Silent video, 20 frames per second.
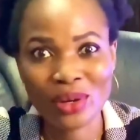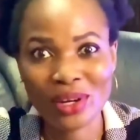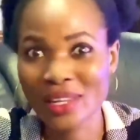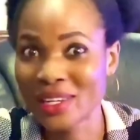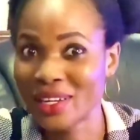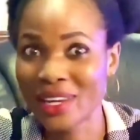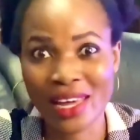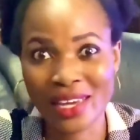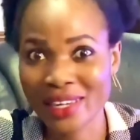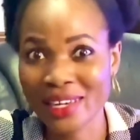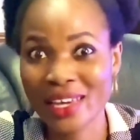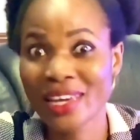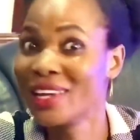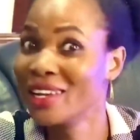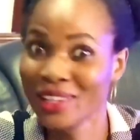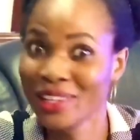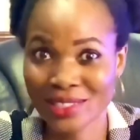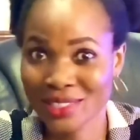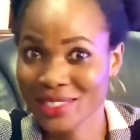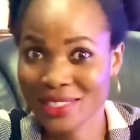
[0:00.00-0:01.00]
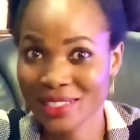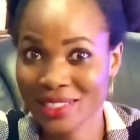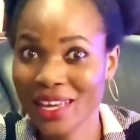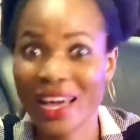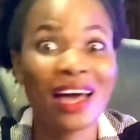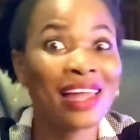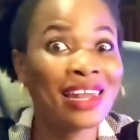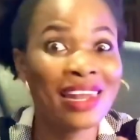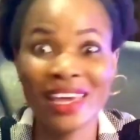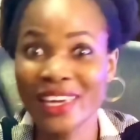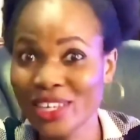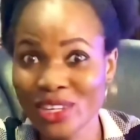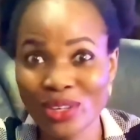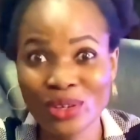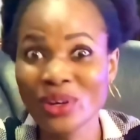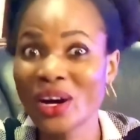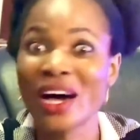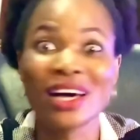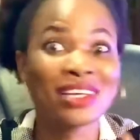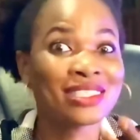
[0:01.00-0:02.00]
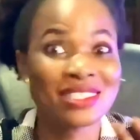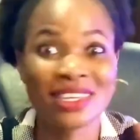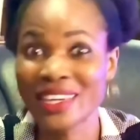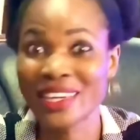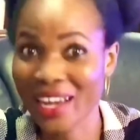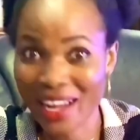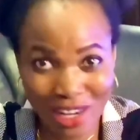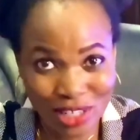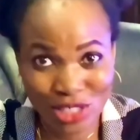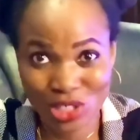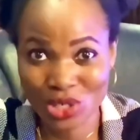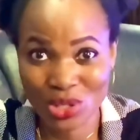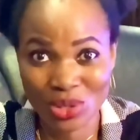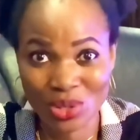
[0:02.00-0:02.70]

like, I like you, like, a lot.